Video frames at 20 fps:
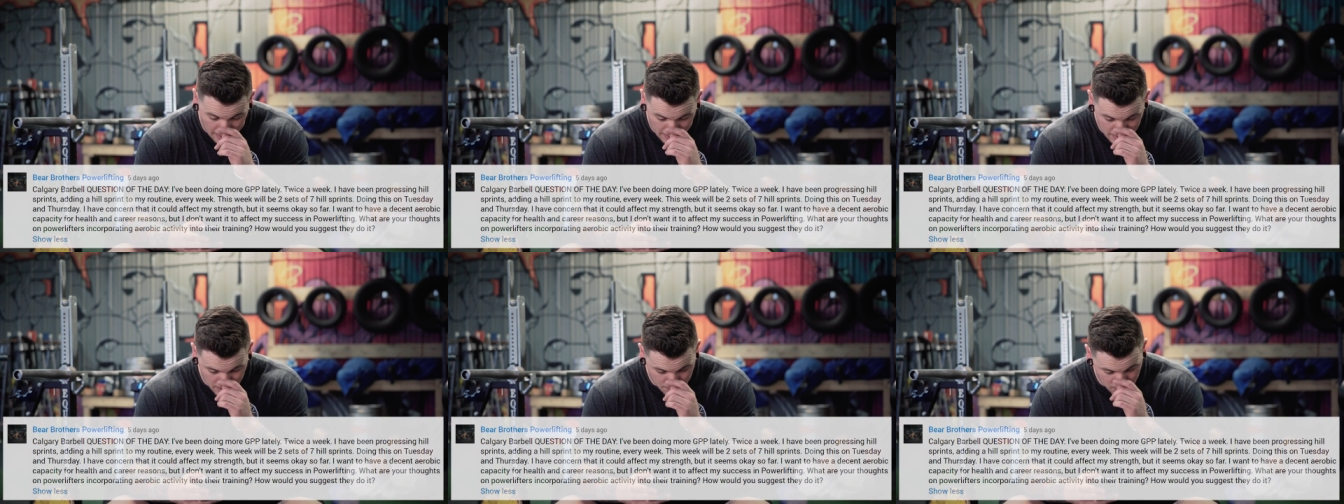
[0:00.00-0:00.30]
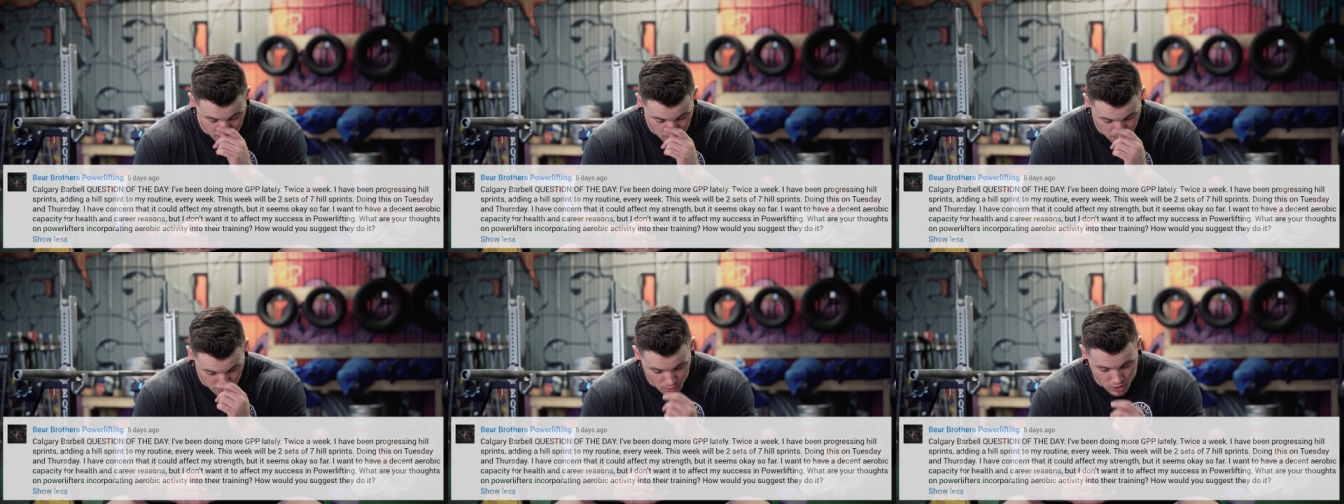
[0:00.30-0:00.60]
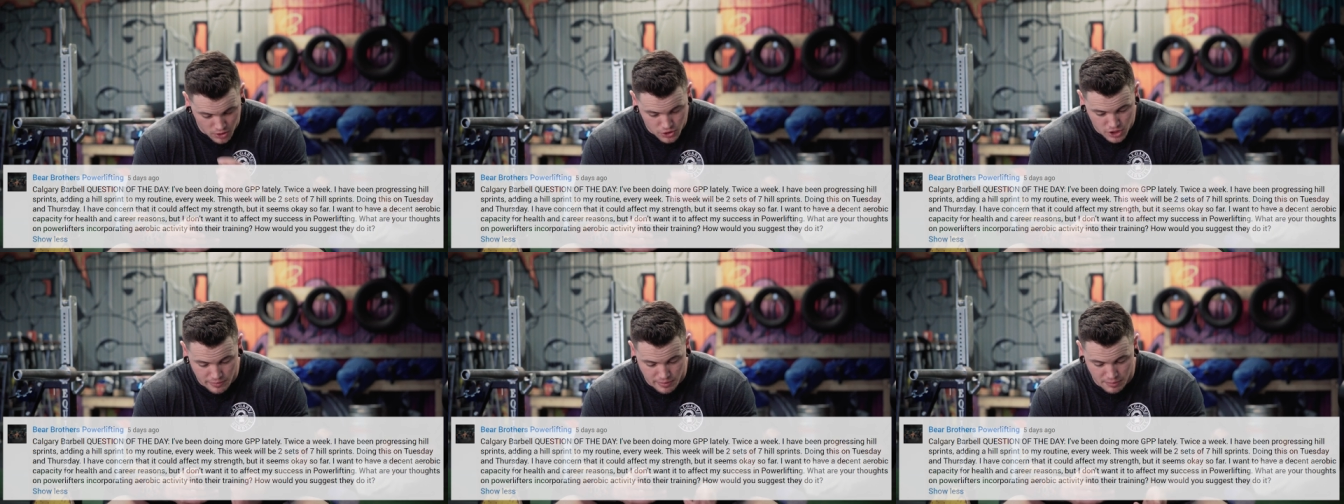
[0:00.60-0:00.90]
that they've been doing
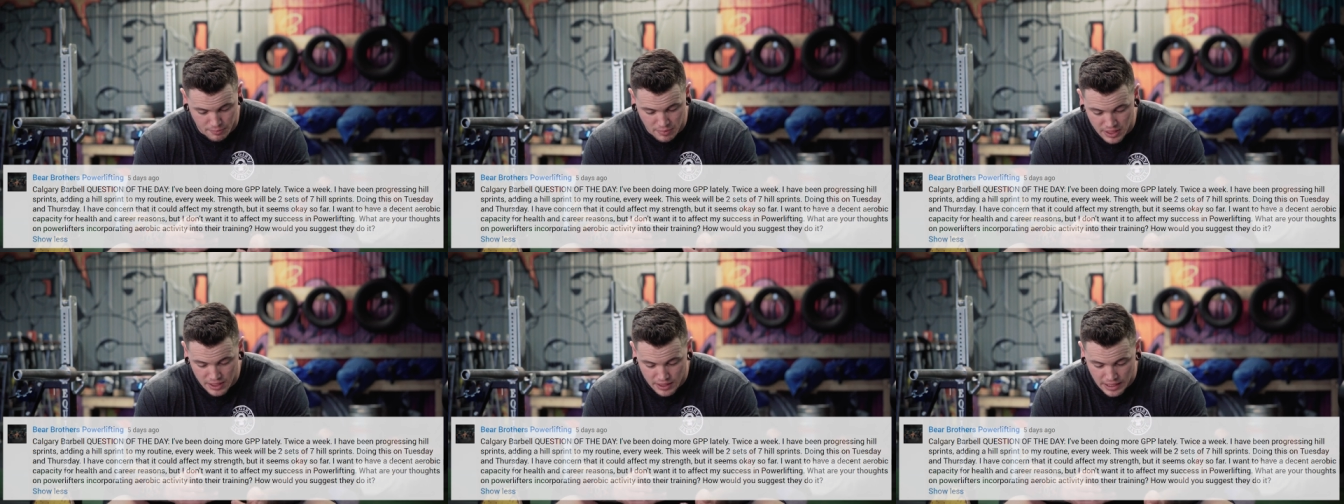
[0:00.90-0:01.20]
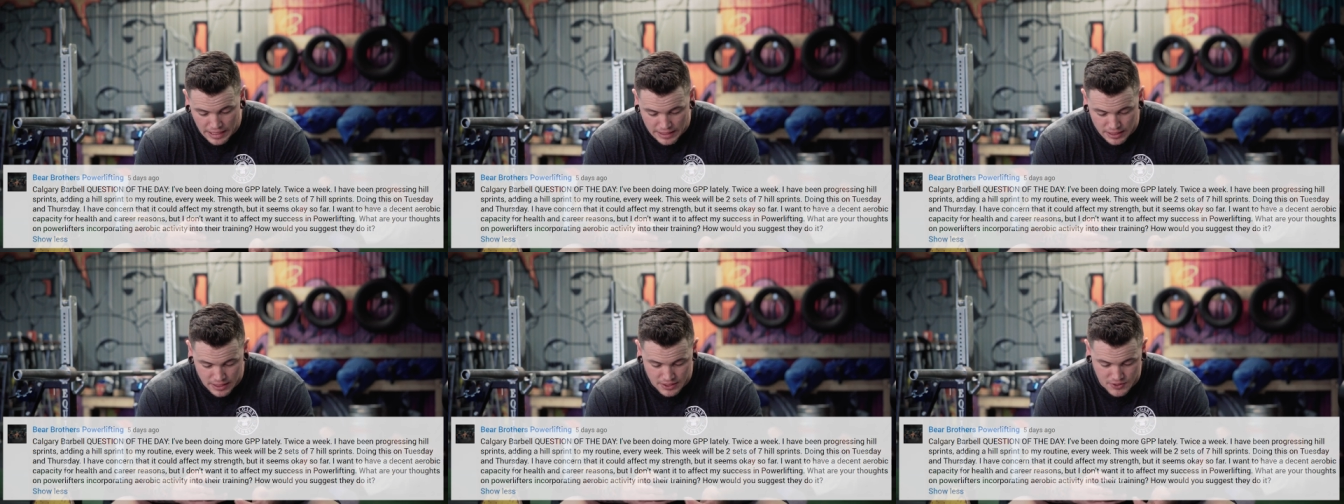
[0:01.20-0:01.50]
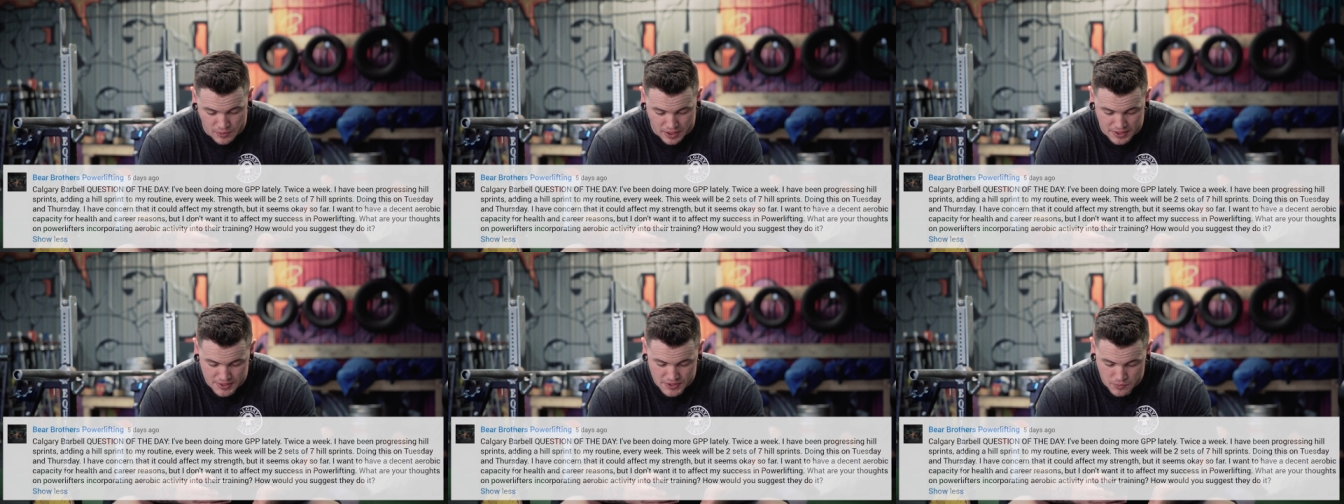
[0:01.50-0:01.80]
more GPP lately,
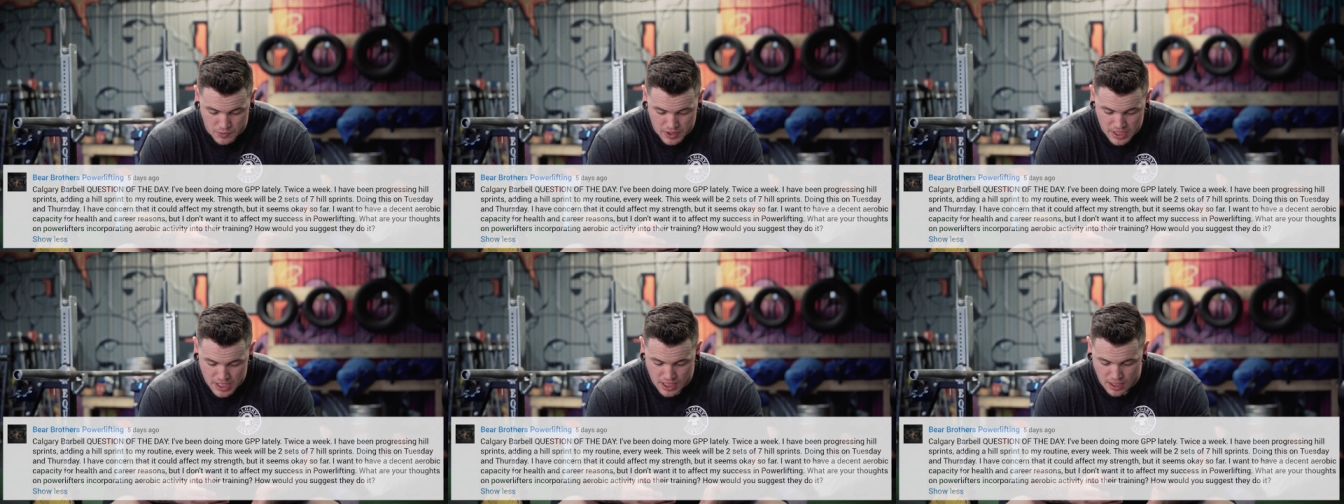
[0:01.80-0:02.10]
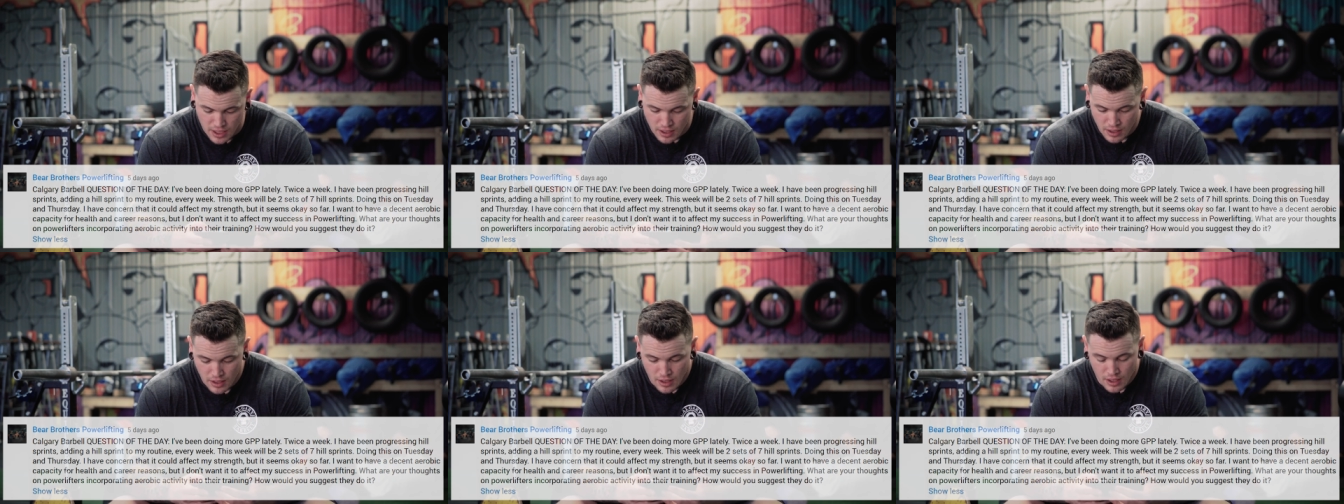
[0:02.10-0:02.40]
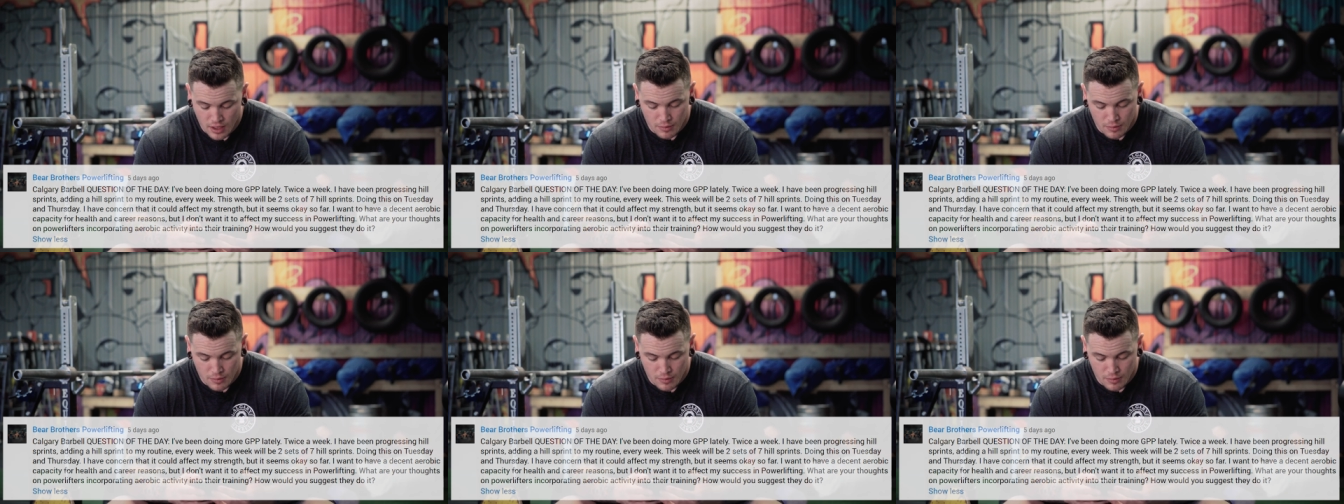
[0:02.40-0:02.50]
twice a week,